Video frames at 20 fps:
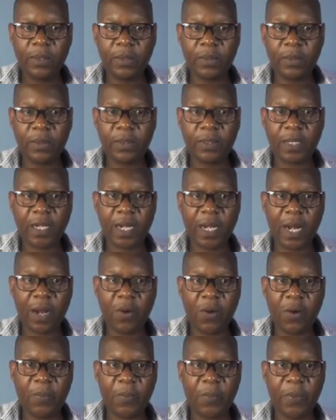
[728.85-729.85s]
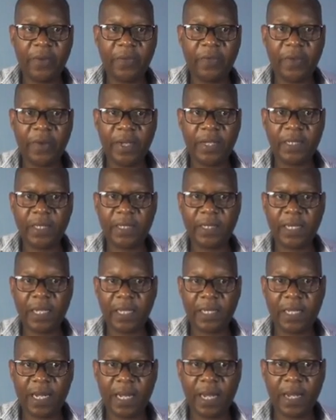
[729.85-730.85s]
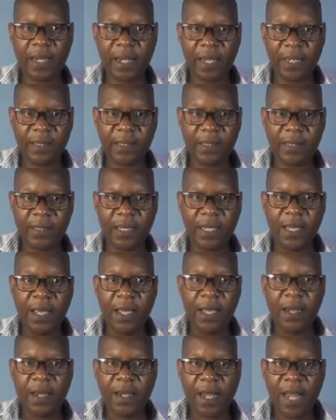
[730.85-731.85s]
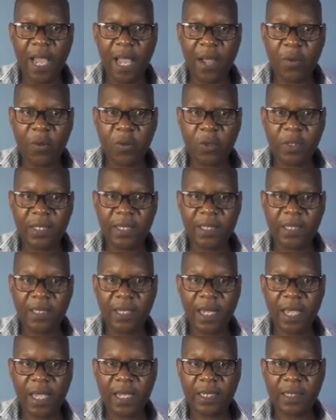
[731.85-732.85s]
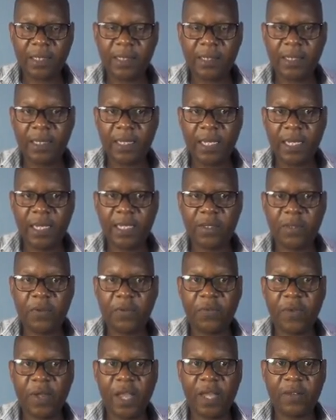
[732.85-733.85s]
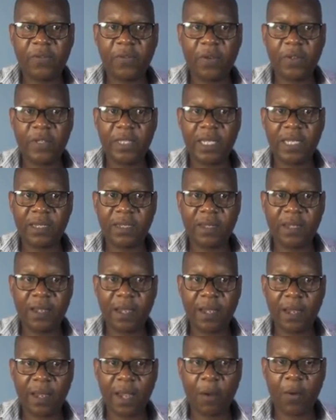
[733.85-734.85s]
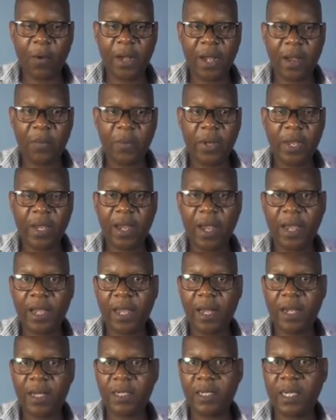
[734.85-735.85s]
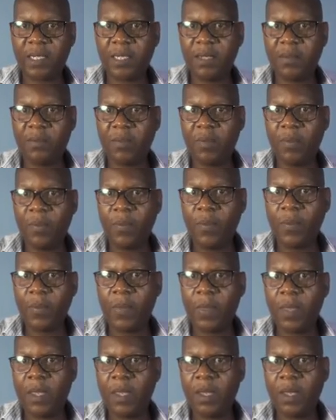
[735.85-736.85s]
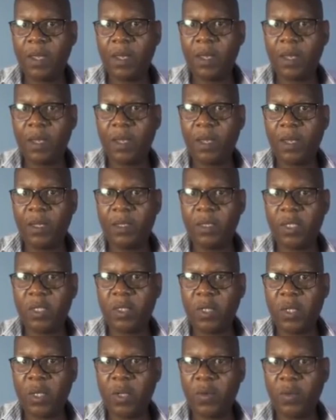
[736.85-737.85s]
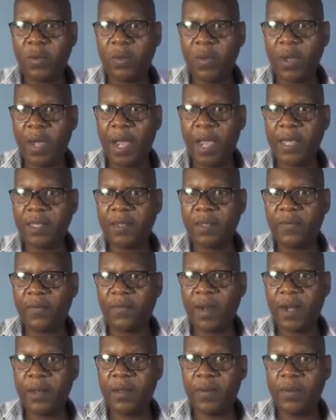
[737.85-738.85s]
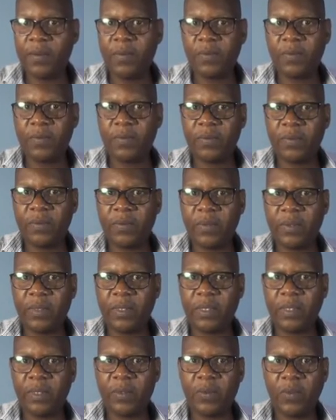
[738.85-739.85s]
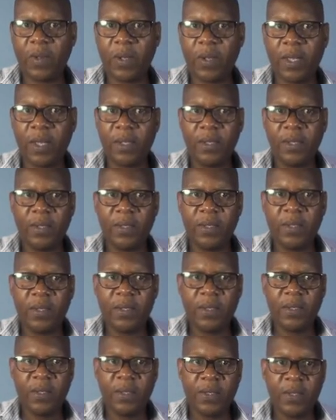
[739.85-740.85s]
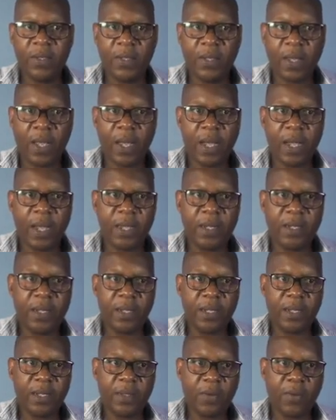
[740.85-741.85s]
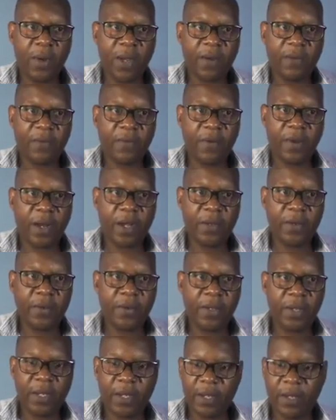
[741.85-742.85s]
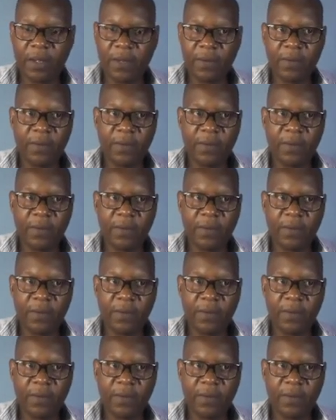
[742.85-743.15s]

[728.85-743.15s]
Those are our preference section index. Now what is next is to find, for instance, when I'm here, I can just show the highest value, this one. I need one value here,